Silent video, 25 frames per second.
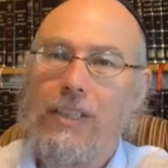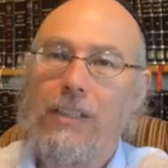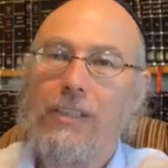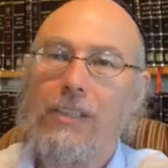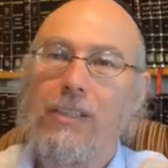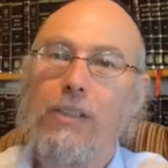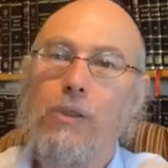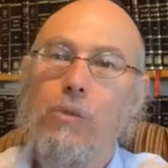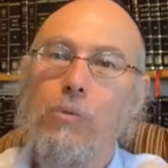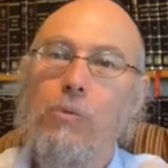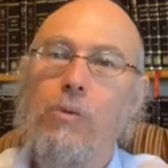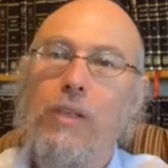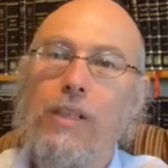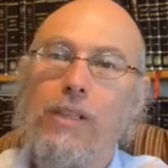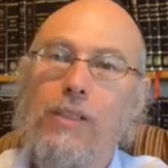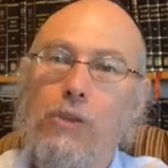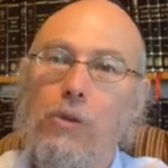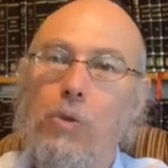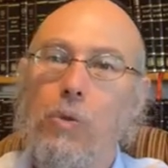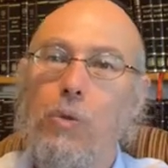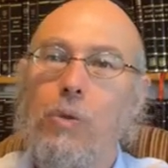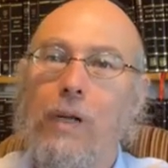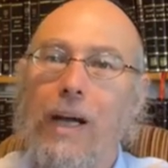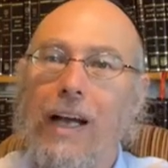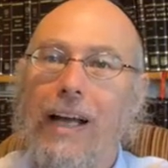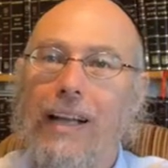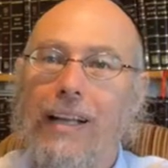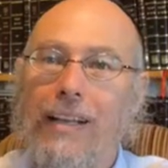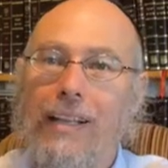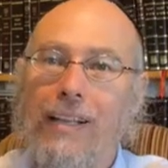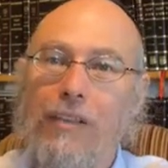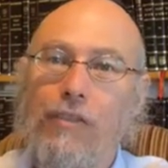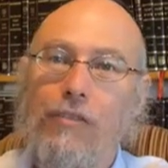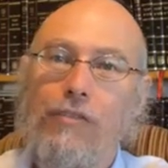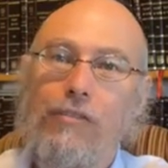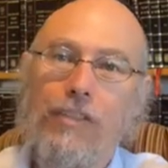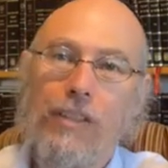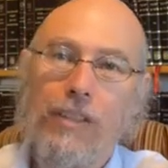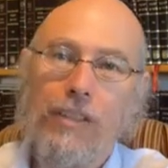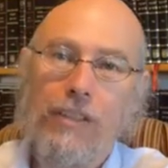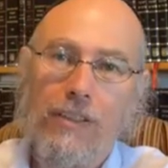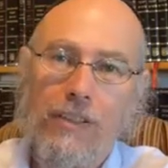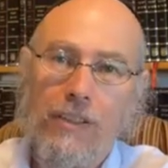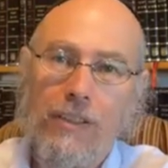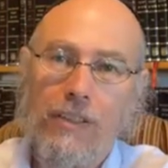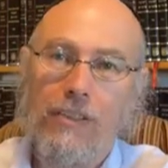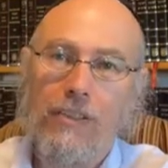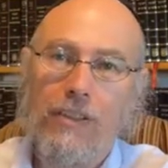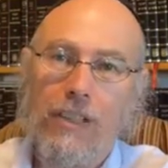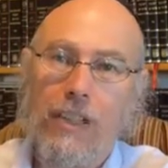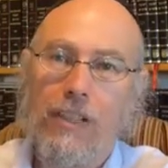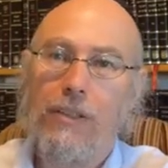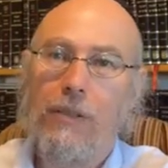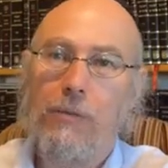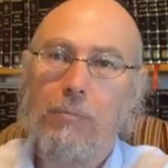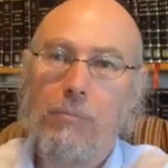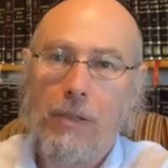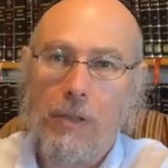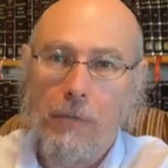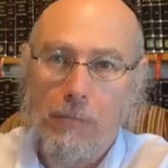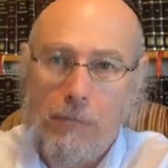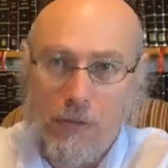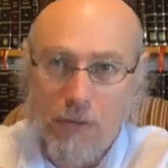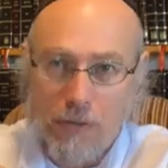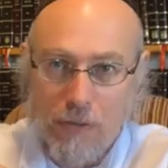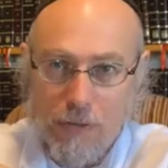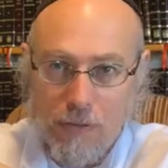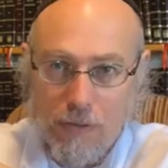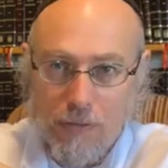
the ones who elevate the entire people.